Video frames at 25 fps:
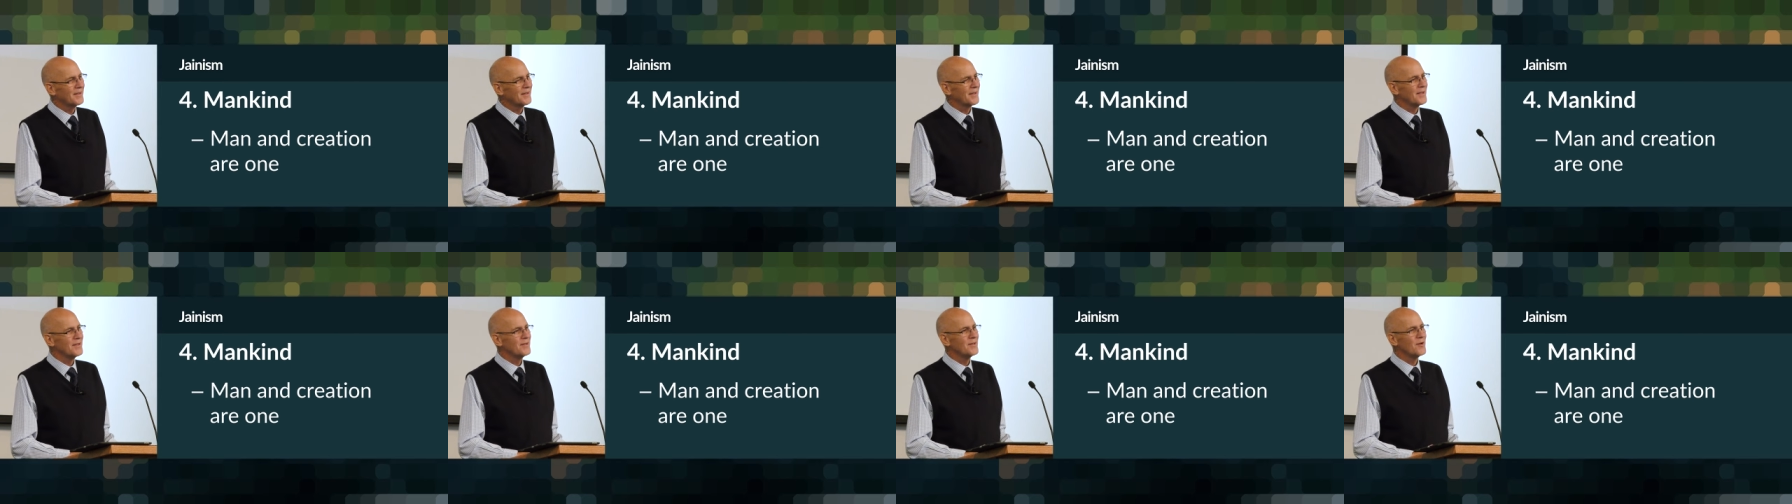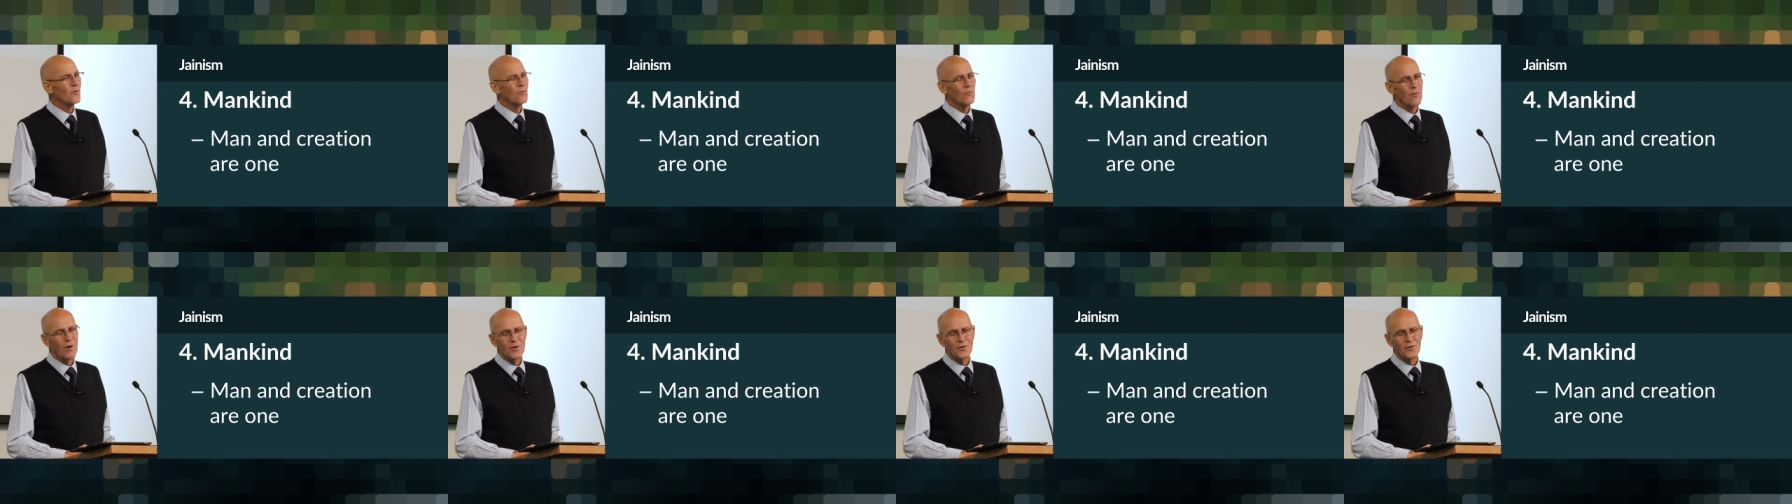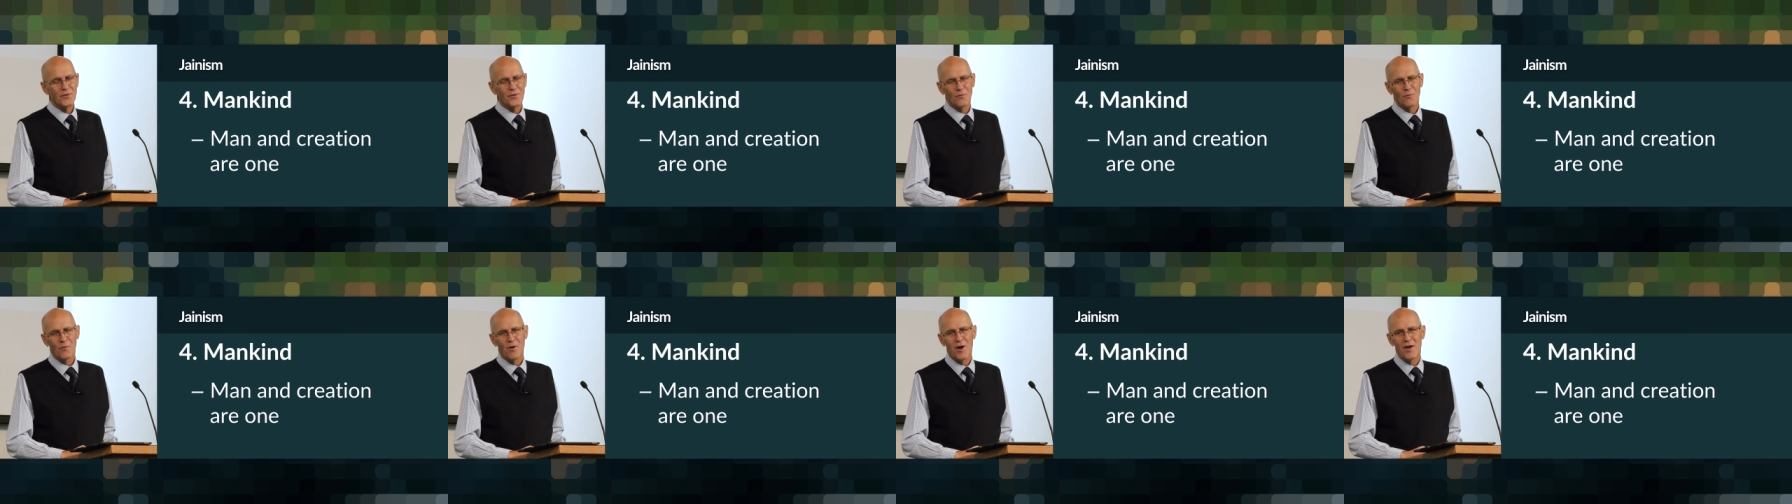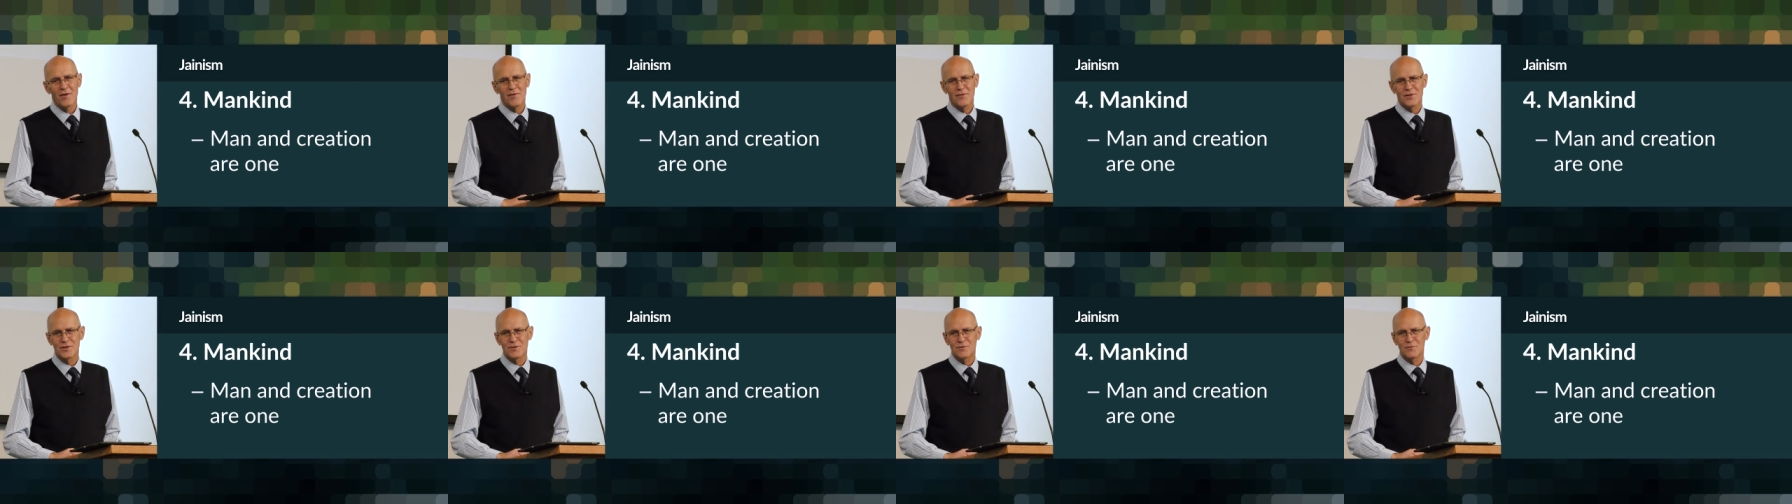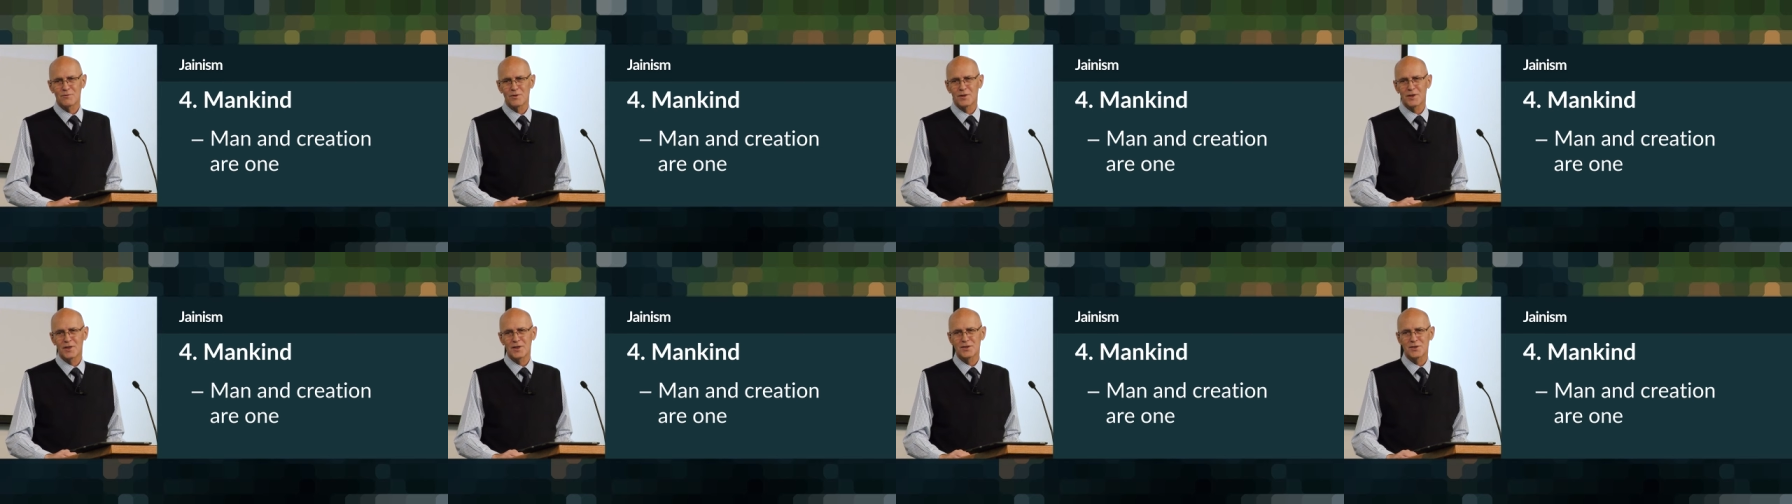Can you wonder why this
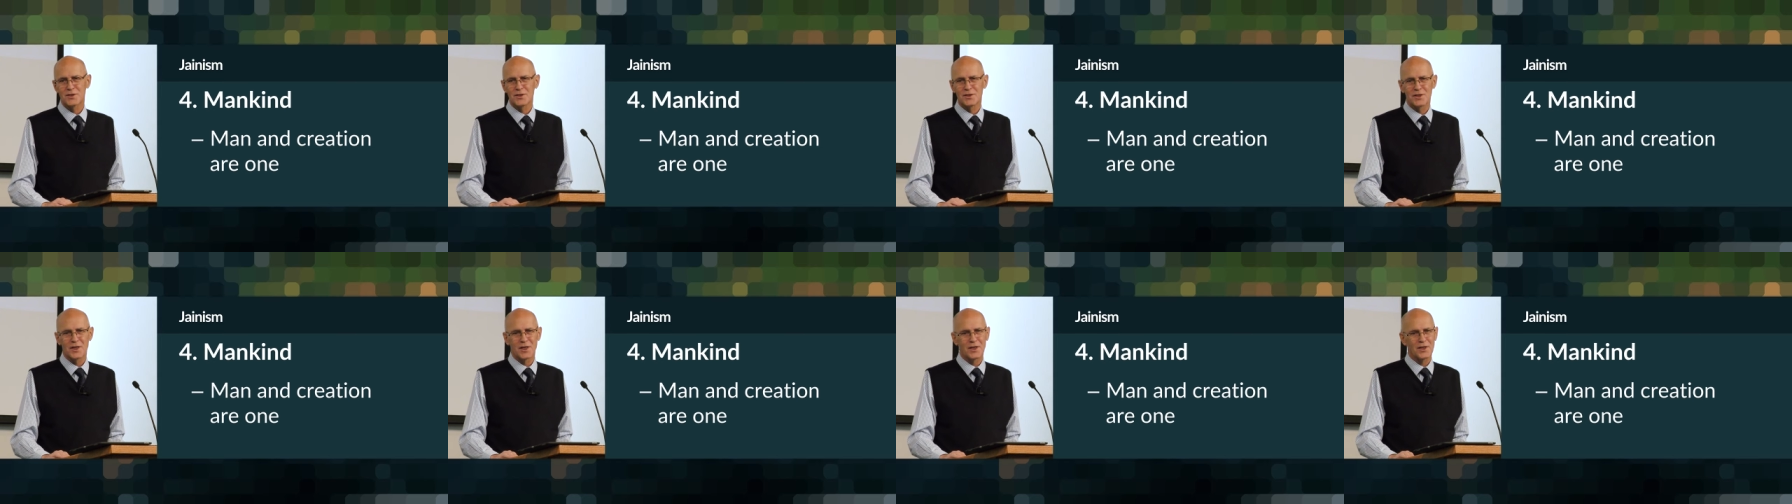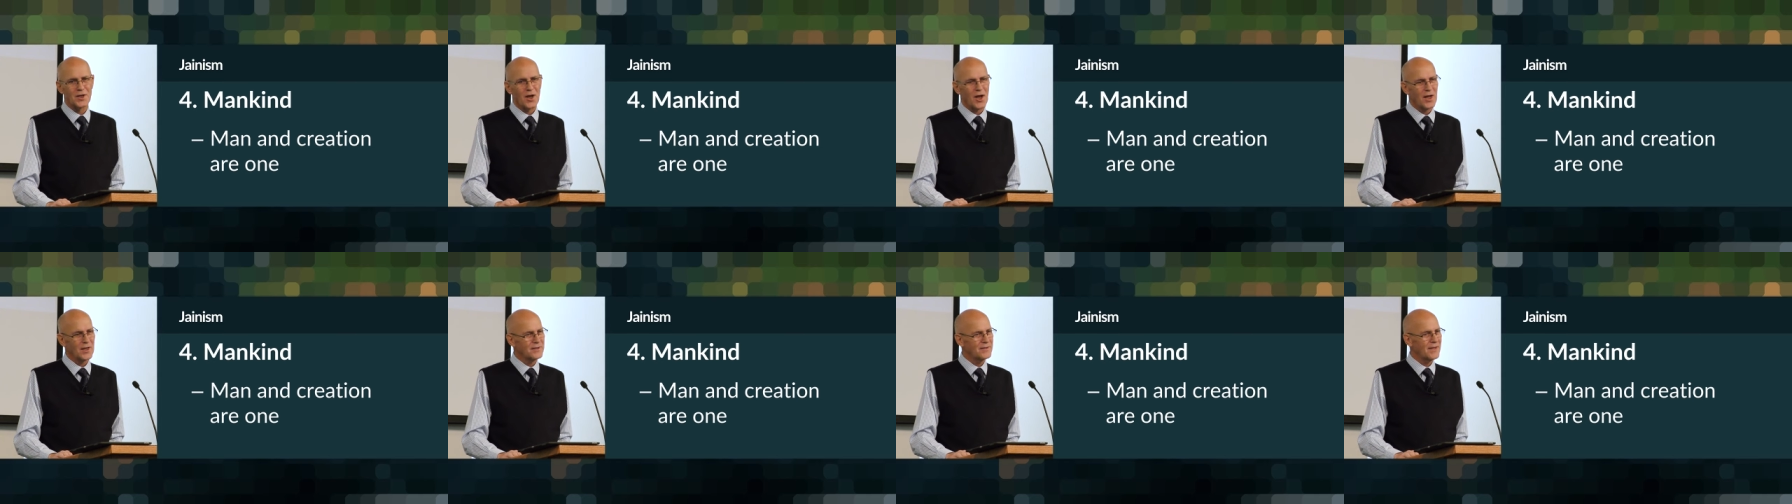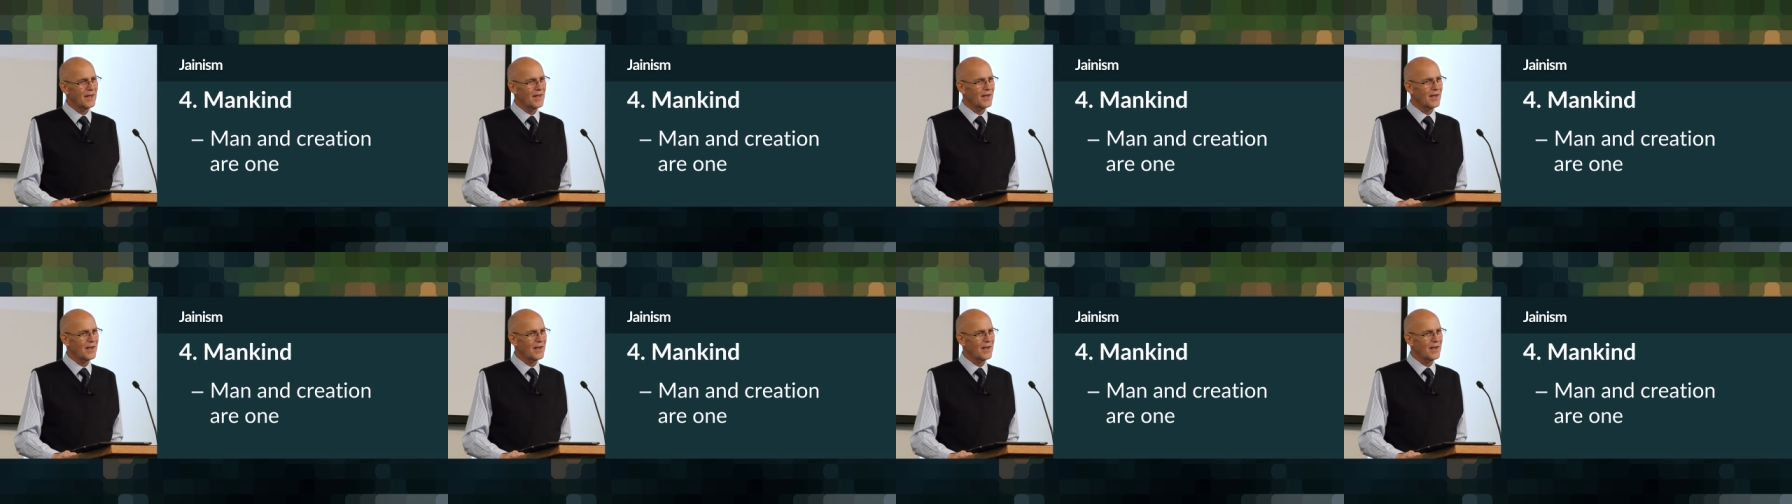religion did not